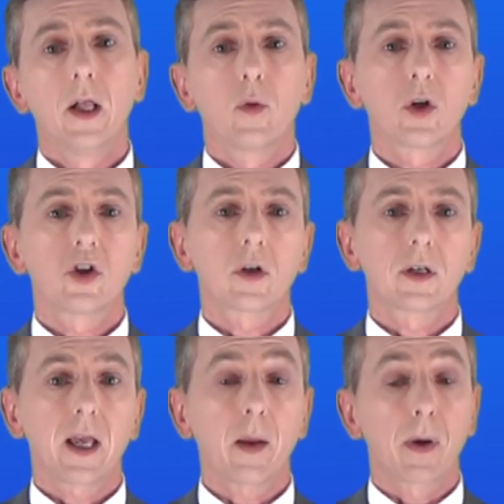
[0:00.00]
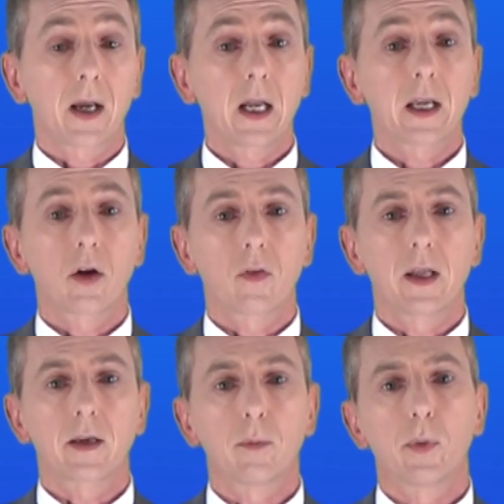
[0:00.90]
which you can get by clicking on the
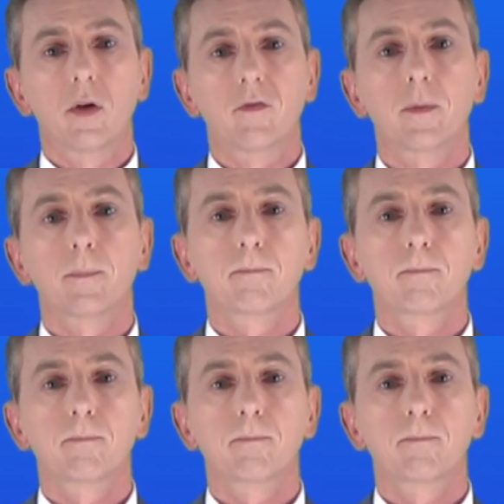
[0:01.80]
link above.